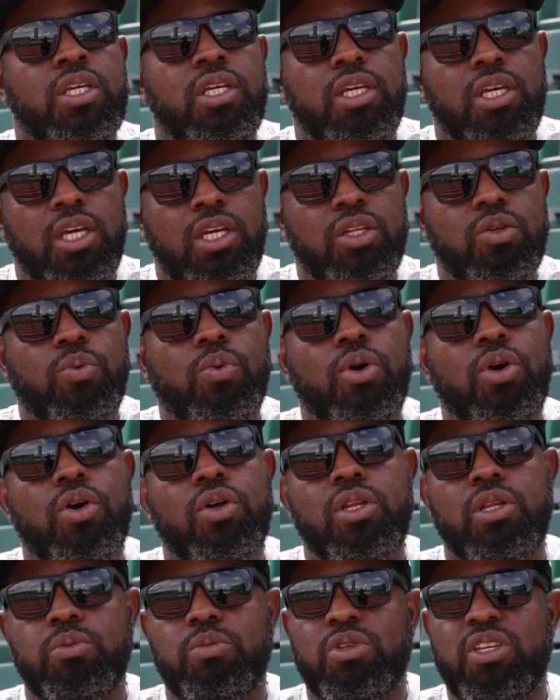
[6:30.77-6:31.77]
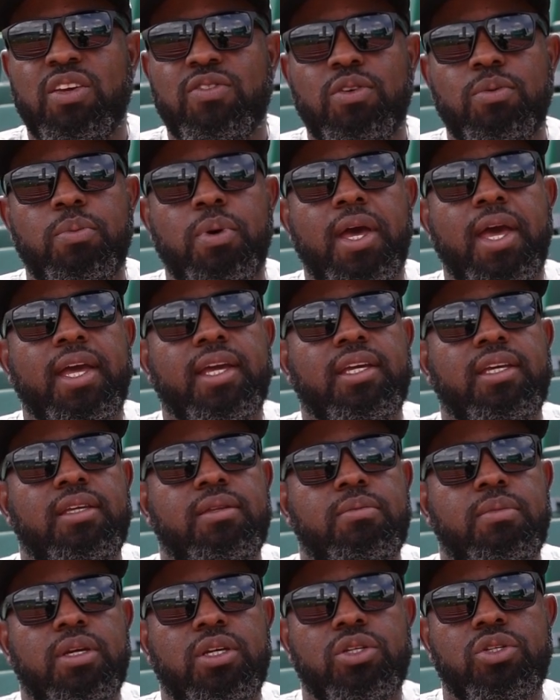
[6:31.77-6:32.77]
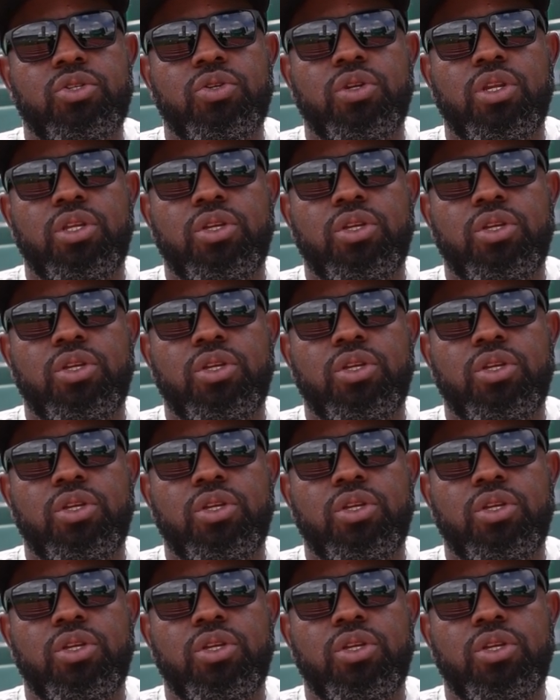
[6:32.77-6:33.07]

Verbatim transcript: in the world and giving back and making sure that